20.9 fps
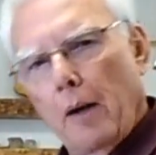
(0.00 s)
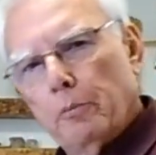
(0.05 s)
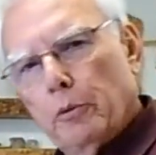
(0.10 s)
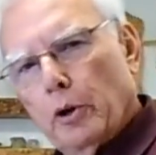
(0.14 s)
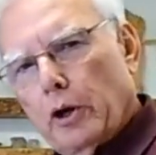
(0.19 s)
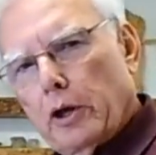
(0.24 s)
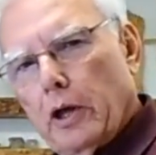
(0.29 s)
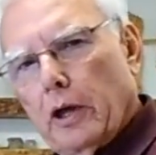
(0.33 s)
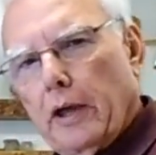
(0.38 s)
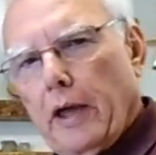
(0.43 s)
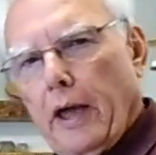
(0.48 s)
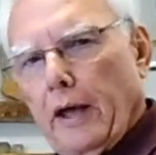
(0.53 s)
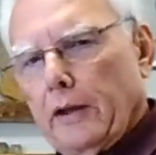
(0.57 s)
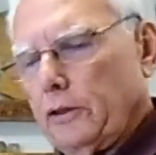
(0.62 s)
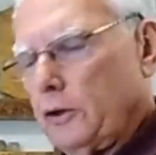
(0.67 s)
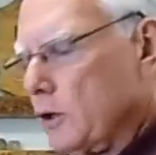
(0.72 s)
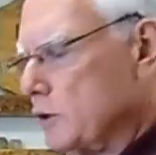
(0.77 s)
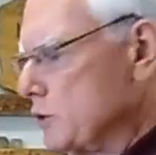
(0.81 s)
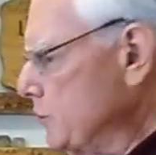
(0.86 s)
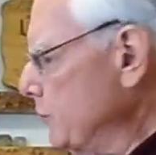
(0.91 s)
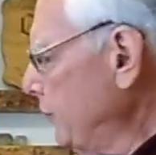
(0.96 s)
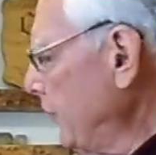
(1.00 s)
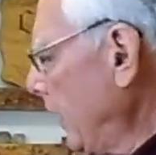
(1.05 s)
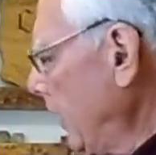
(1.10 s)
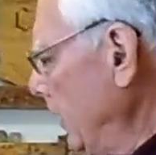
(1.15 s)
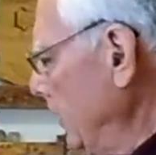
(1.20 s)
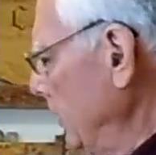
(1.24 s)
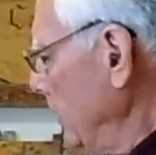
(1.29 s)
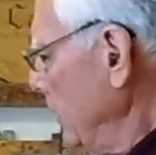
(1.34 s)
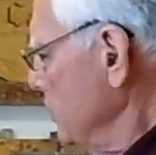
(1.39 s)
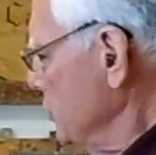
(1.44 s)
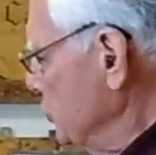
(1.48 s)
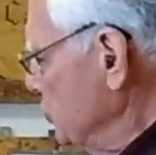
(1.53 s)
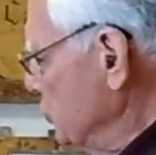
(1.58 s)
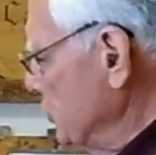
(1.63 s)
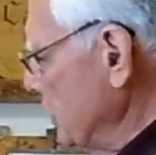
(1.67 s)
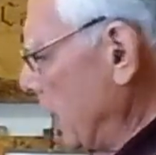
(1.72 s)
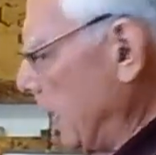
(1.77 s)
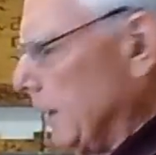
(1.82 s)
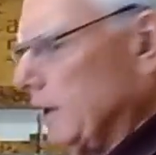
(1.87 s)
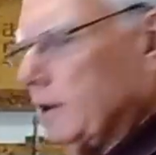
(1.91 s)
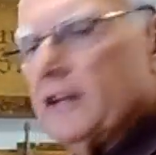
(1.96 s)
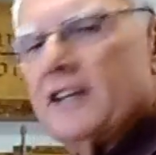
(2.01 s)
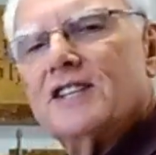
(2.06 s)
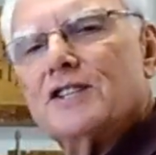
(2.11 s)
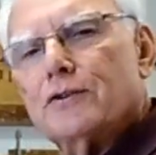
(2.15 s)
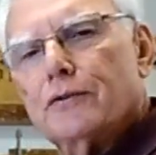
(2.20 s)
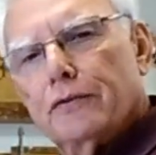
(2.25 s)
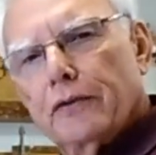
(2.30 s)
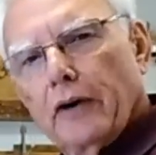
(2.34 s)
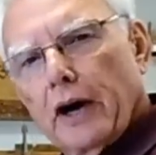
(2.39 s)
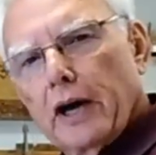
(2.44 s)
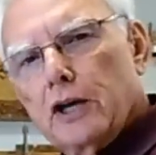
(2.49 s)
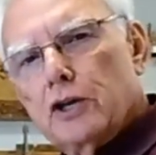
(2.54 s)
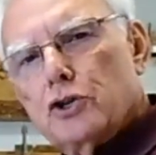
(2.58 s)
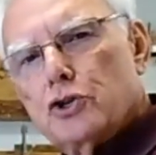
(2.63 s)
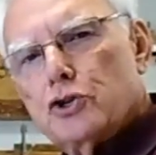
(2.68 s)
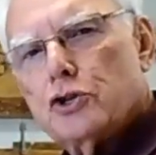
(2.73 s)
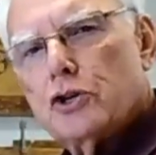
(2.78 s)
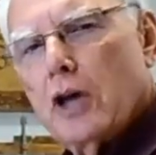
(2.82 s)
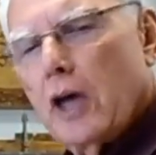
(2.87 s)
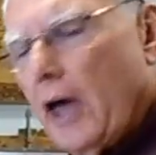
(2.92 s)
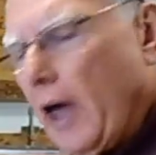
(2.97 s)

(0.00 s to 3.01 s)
looking at this Zyliss vise